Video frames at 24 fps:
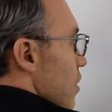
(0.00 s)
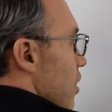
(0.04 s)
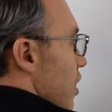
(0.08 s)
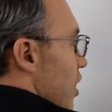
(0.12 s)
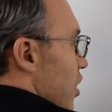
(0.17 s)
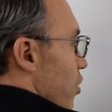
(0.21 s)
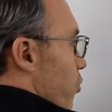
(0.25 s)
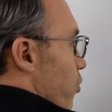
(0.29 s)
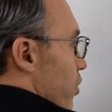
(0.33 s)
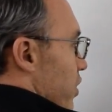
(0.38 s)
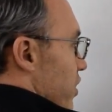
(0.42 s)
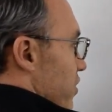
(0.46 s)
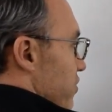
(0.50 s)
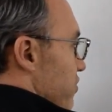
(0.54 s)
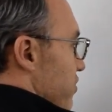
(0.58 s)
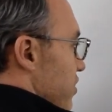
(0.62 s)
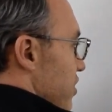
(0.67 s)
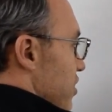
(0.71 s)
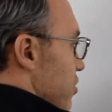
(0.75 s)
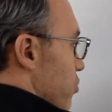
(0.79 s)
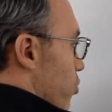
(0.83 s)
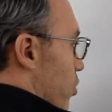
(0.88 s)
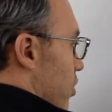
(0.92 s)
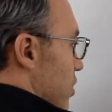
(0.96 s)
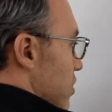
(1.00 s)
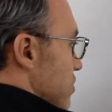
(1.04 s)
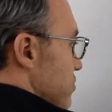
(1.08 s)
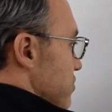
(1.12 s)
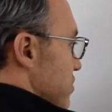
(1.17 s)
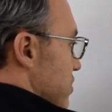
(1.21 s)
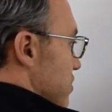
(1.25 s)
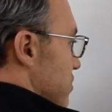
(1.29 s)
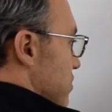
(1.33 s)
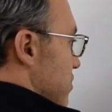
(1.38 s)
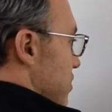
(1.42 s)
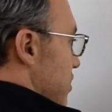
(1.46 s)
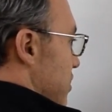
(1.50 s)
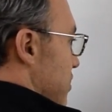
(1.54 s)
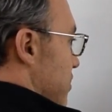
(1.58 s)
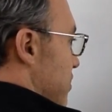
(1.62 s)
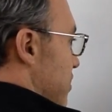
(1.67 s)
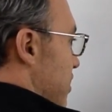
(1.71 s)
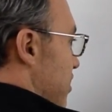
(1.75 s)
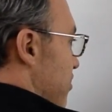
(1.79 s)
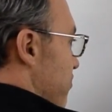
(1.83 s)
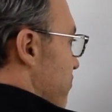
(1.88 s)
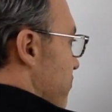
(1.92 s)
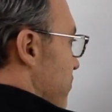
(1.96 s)
And what it did was it
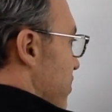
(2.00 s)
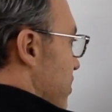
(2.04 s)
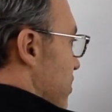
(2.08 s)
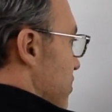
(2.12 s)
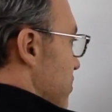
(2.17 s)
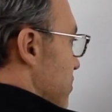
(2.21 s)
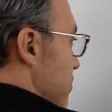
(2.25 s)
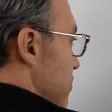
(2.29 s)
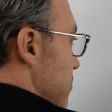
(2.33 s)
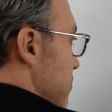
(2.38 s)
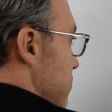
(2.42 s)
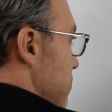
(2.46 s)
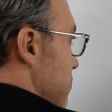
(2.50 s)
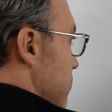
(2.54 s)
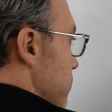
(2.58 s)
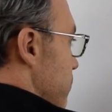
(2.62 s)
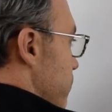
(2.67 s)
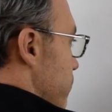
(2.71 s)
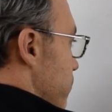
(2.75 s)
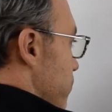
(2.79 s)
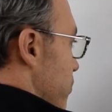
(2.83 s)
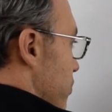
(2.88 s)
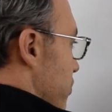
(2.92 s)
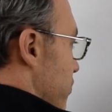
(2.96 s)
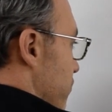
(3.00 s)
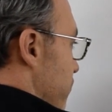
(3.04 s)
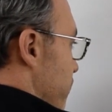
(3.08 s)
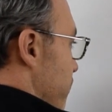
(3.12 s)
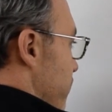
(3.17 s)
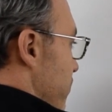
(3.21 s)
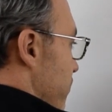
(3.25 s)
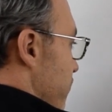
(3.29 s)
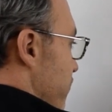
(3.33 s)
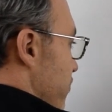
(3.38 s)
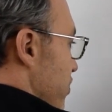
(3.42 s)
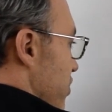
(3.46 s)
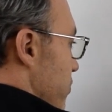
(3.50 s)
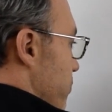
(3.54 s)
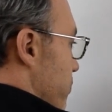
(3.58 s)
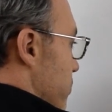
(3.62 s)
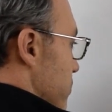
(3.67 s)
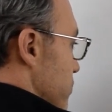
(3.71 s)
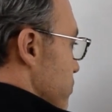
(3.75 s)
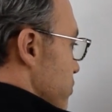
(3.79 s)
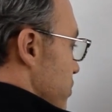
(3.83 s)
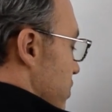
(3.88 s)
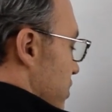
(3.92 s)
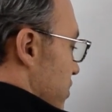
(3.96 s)
put
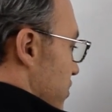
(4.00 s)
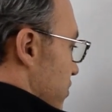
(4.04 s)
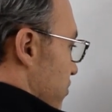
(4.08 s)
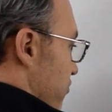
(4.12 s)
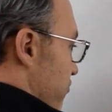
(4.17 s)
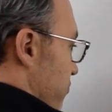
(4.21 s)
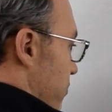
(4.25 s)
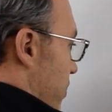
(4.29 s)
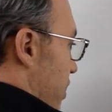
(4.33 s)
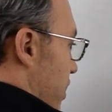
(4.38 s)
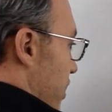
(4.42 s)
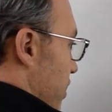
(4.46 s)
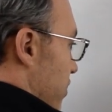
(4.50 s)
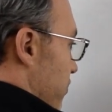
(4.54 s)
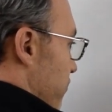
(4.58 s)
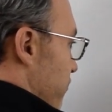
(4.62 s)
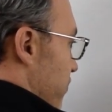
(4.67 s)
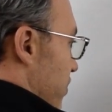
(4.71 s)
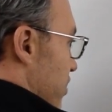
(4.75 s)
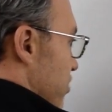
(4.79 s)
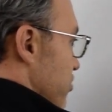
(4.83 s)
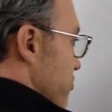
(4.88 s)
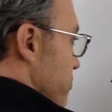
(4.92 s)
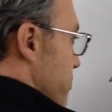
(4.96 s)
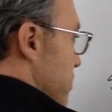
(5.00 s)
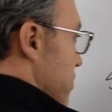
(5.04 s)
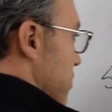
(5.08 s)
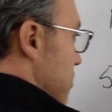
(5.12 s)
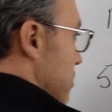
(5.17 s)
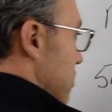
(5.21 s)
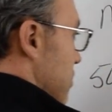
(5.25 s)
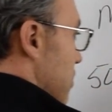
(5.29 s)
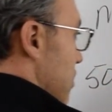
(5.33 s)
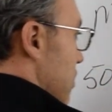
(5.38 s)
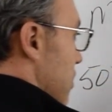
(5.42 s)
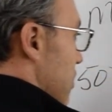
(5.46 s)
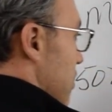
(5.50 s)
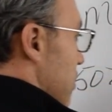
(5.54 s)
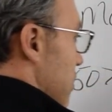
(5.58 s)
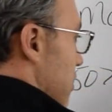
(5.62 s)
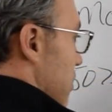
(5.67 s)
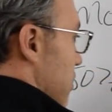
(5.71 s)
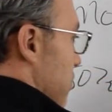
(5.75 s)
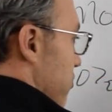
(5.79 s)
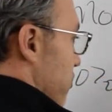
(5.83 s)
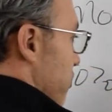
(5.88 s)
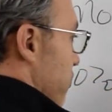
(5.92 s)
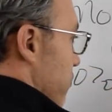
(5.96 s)
50% of my investment
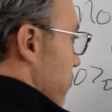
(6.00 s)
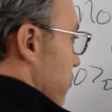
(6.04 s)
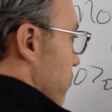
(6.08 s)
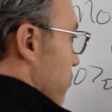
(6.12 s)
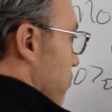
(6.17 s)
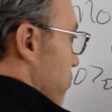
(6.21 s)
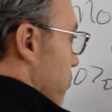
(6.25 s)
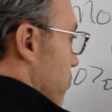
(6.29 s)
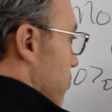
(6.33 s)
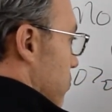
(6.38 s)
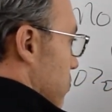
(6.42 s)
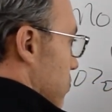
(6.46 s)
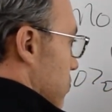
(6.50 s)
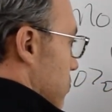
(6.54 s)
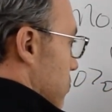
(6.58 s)
into